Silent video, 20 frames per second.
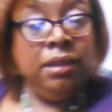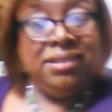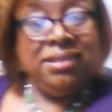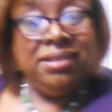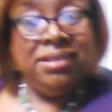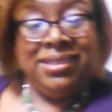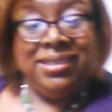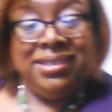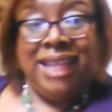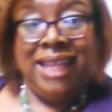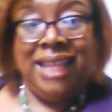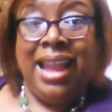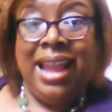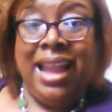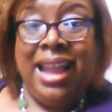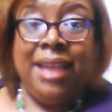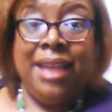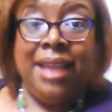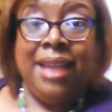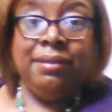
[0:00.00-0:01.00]
Sad.
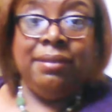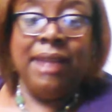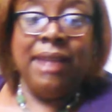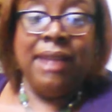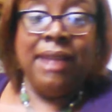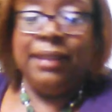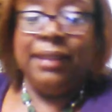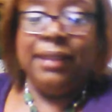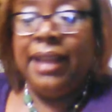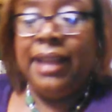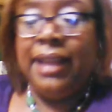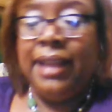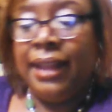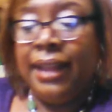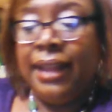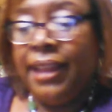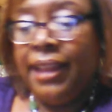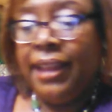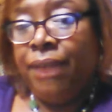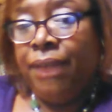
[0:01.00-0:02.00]
And I think I got the
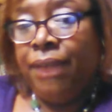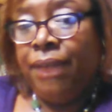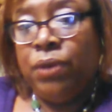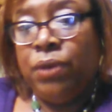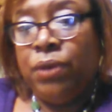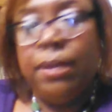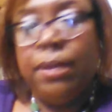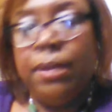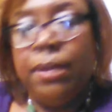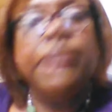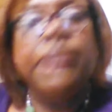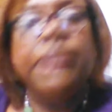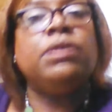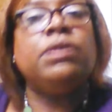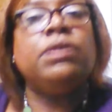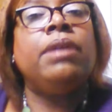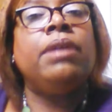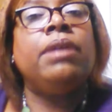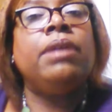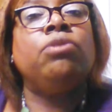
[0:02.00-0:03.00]
help on my Instagram. I'm
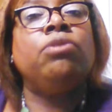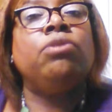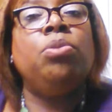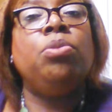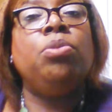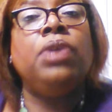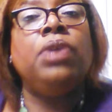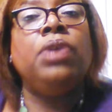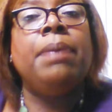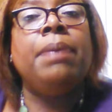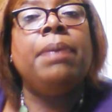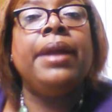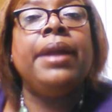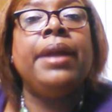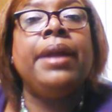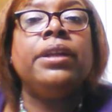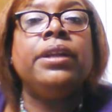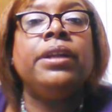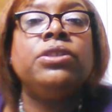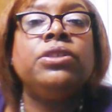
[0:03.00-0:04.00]
gonna pull up out of there
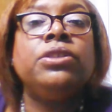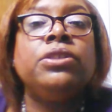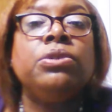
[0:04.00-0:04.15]
too.